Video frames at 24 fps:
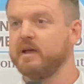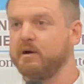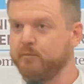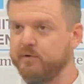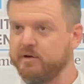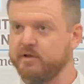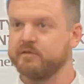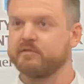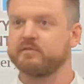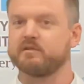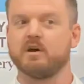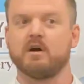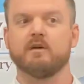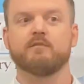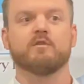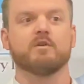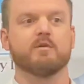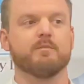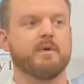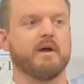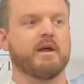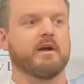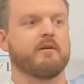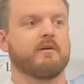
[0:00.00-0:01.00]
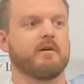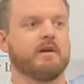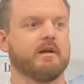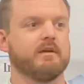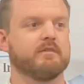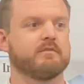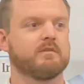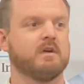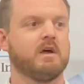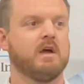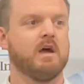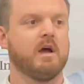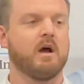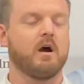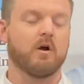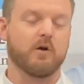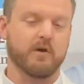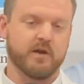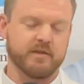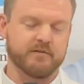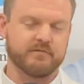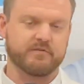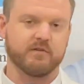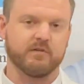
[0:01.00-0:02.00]
that we discovered
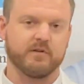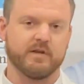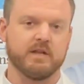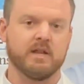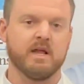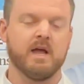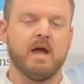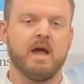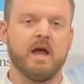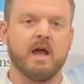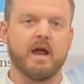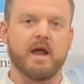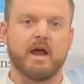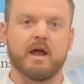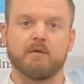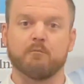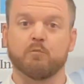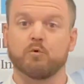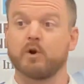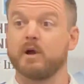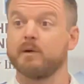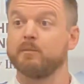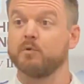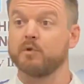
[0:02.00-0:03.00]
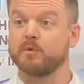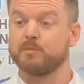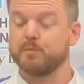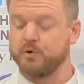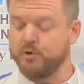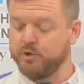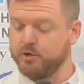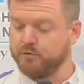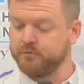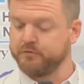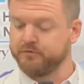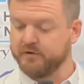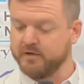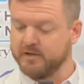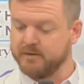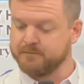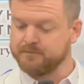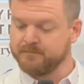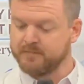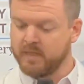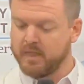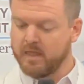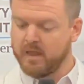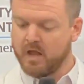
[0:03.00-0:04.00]
insulin, and were able to produce it.
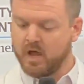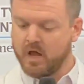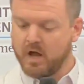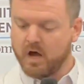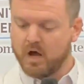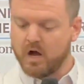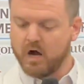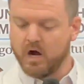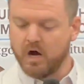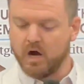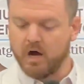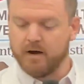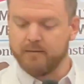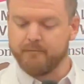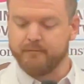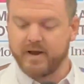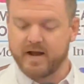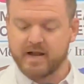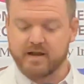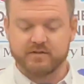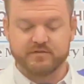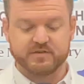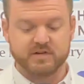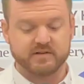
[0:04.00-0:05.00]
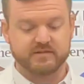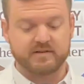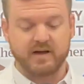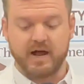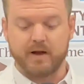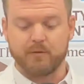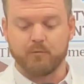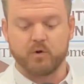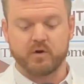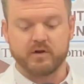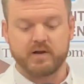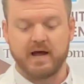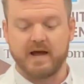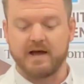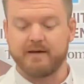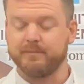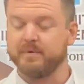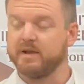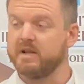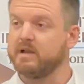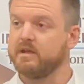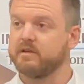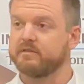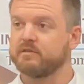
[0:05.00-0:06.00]
Managing type 1
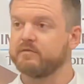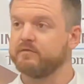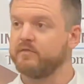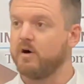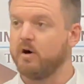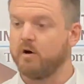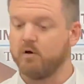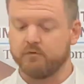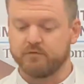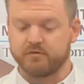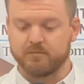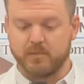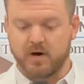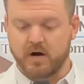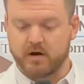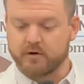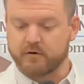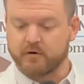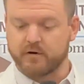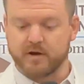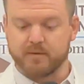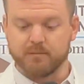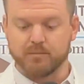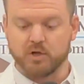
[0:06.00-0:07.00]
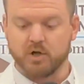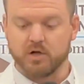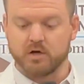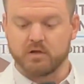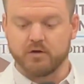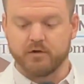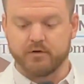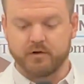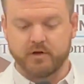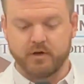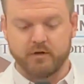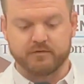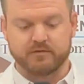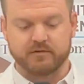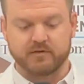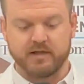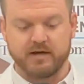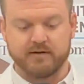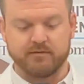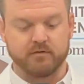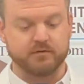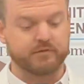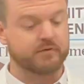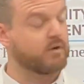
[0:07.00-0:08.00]
diabetes involves monitoring blood glucose
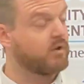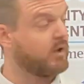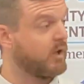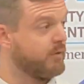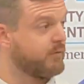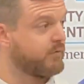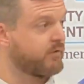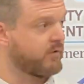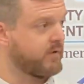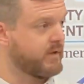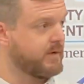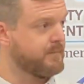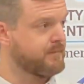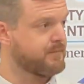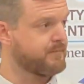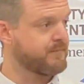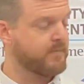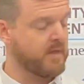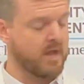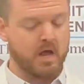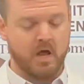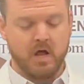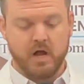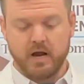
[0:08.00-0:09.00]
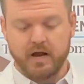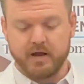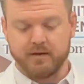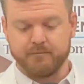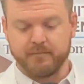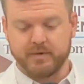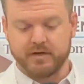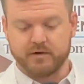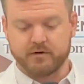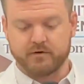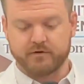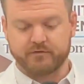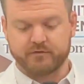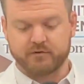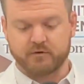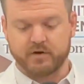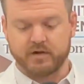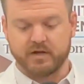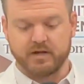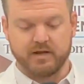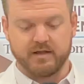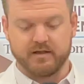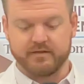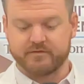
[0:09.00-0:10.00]
levels closely,
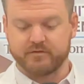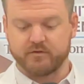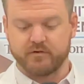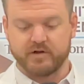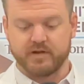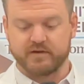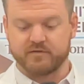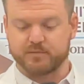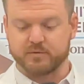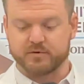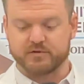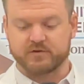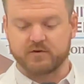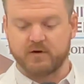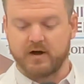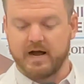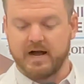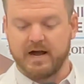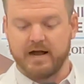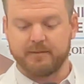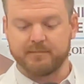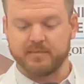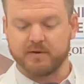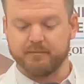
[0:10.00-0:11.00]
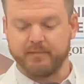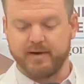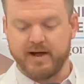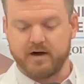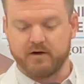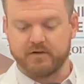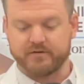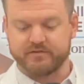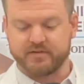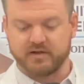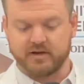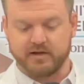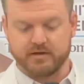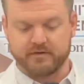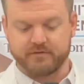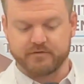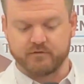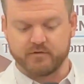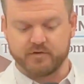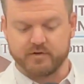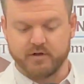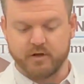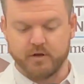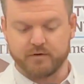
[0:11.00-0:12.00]
administering insulin as prescribed, and balancing
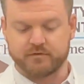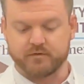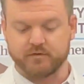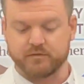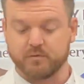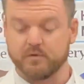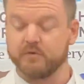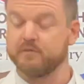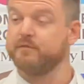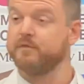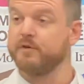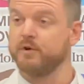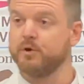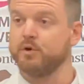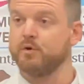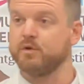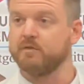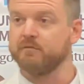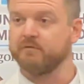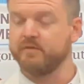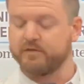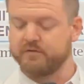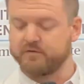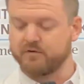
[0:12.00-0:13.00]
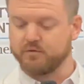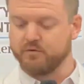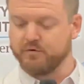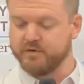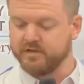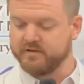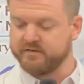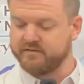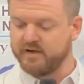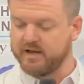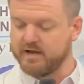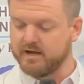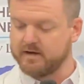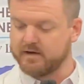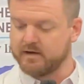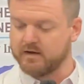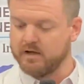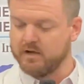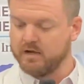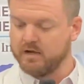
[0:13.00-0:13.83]
insulin doses with food and physical intake,